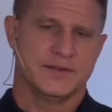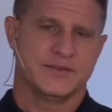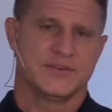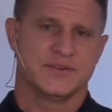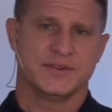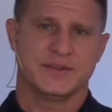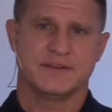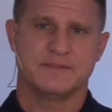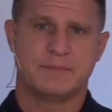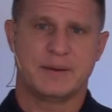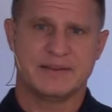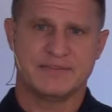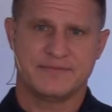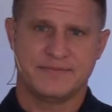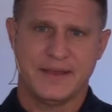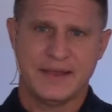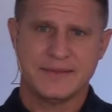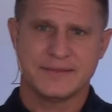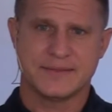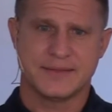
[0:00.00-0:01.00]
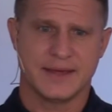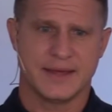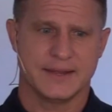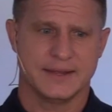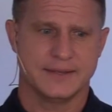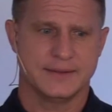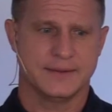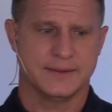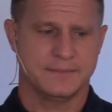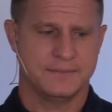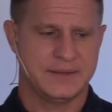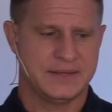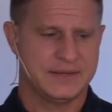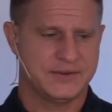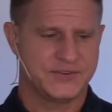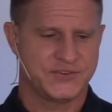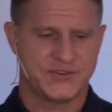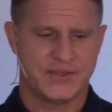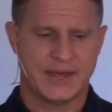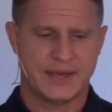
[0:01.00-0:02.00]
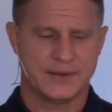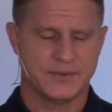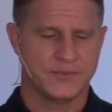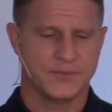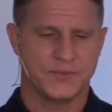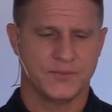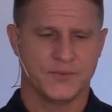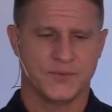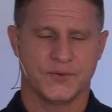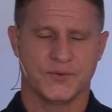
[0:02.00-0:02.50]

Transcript: To live by faith then means that